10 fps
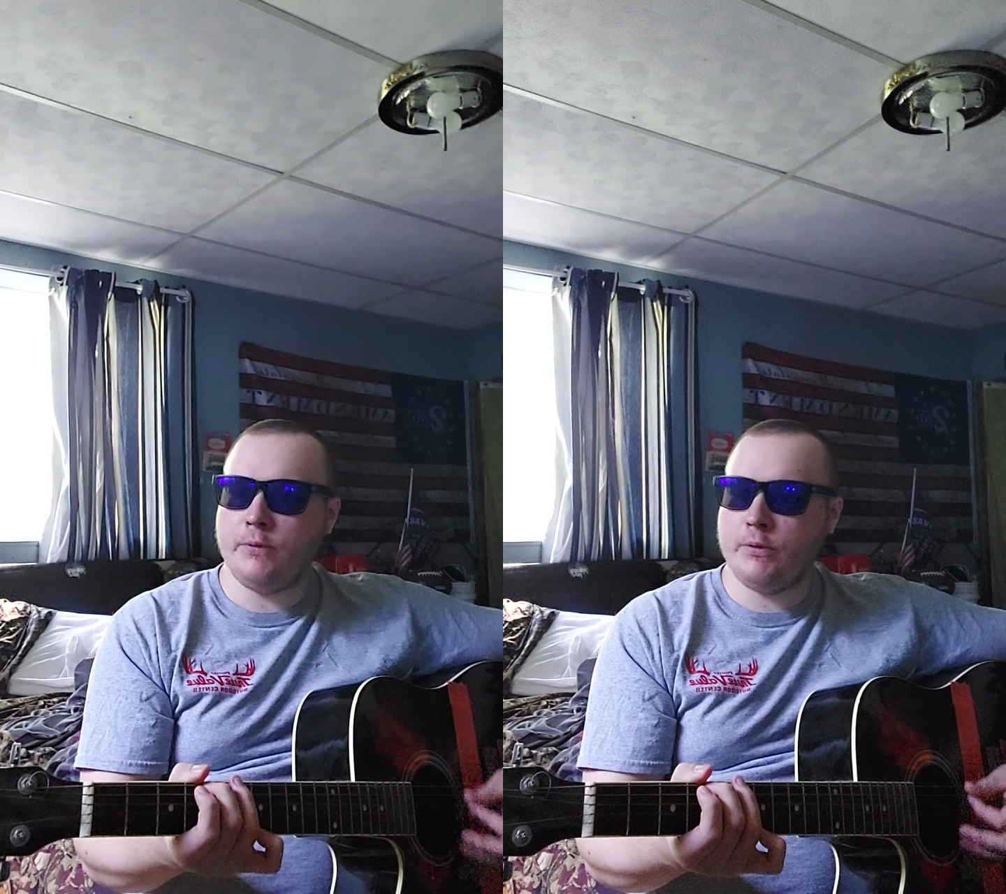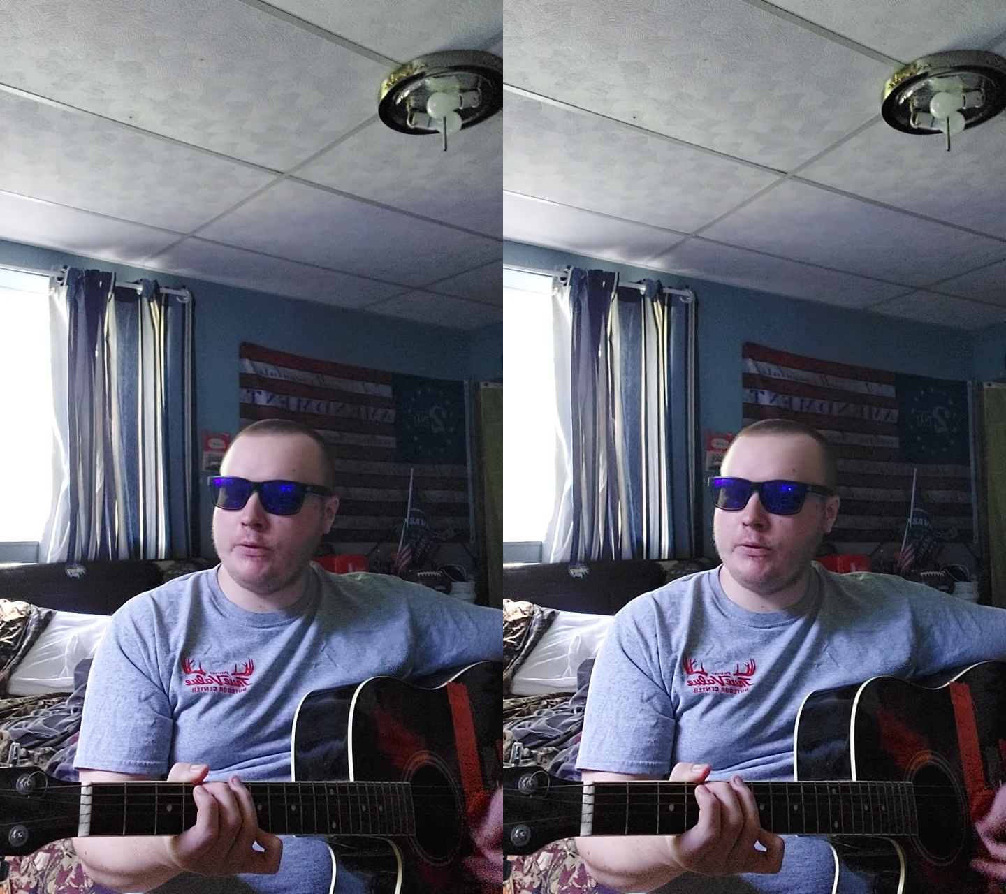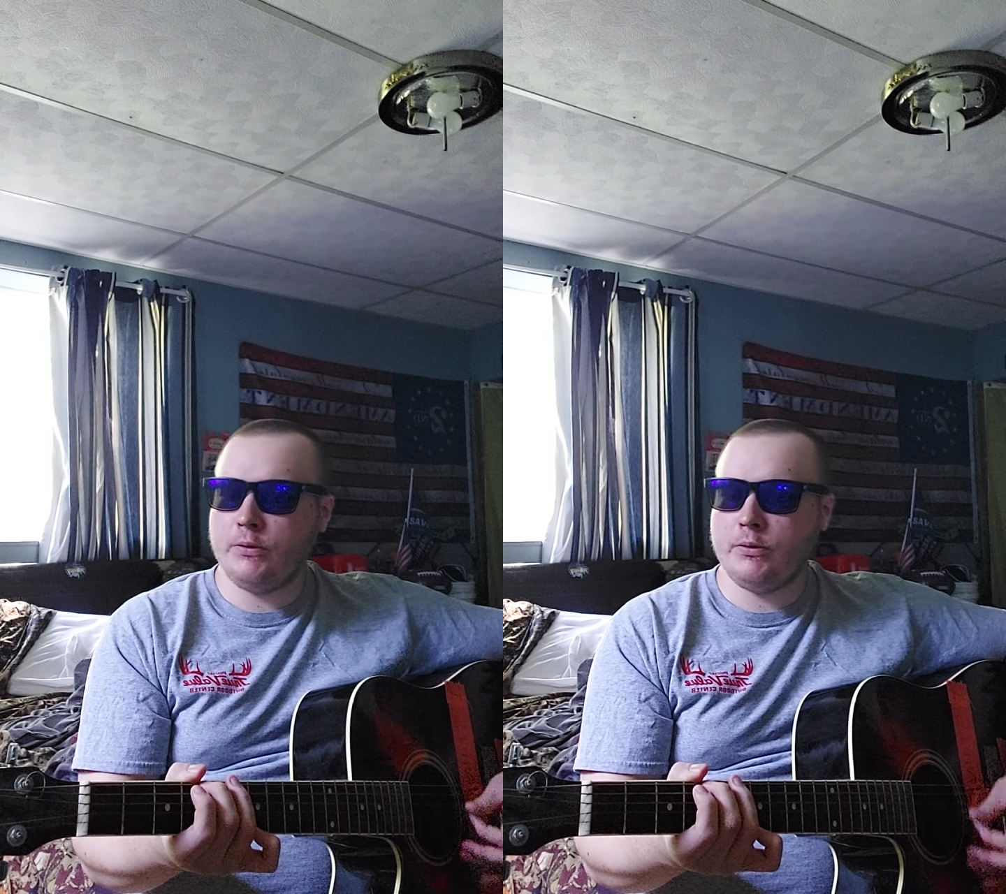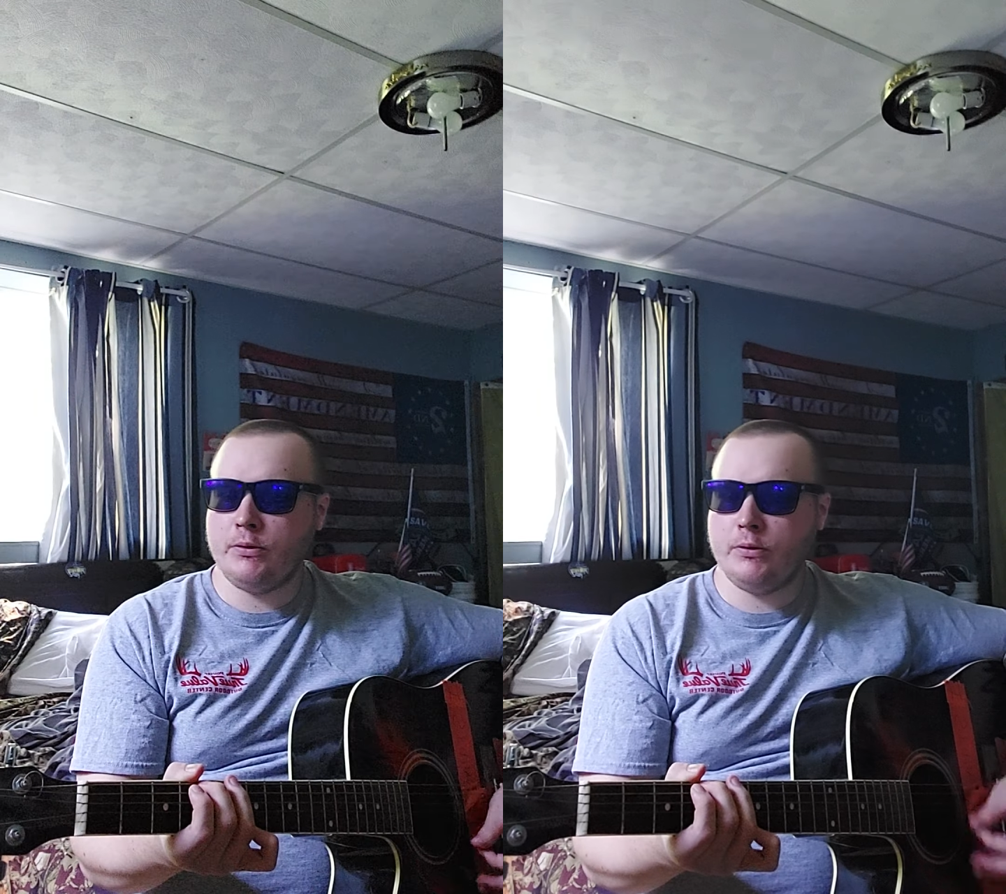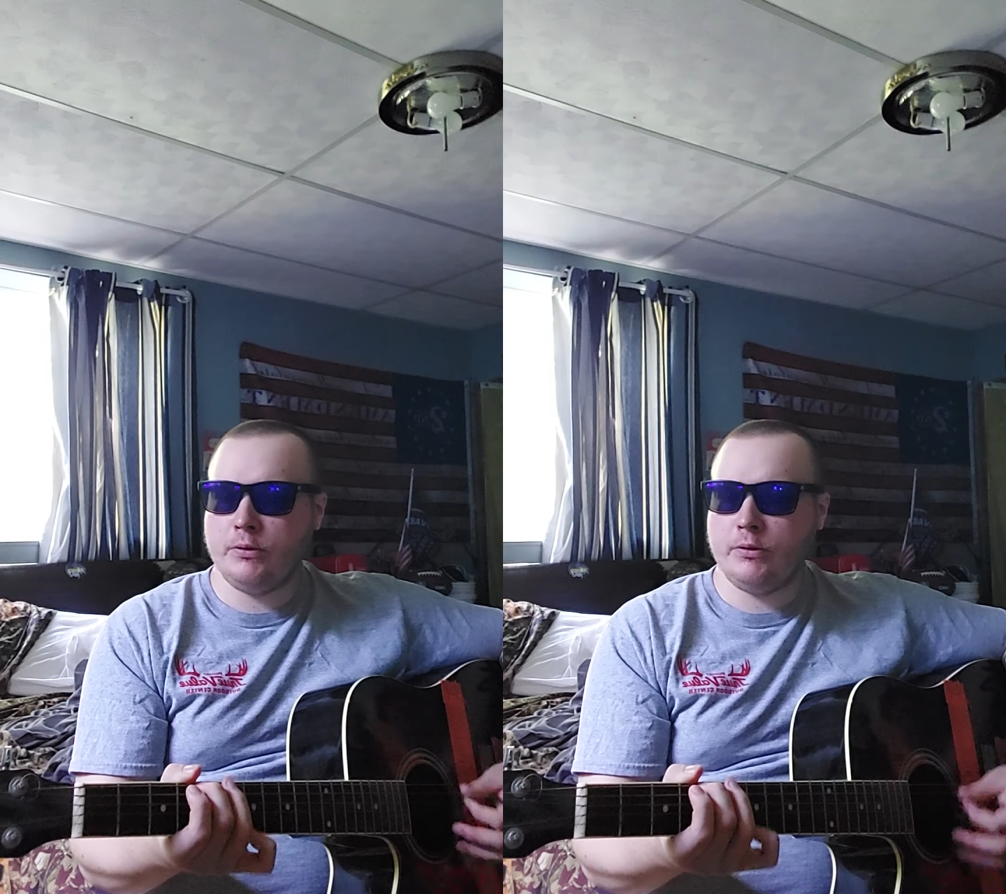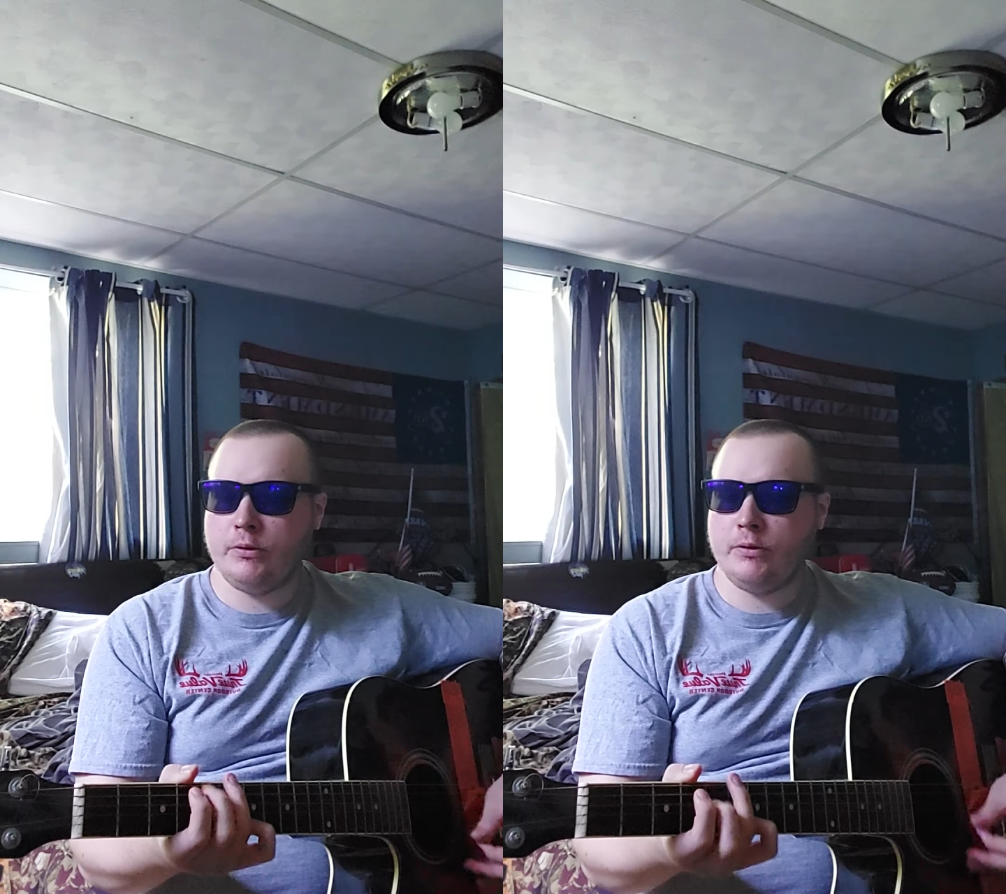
for.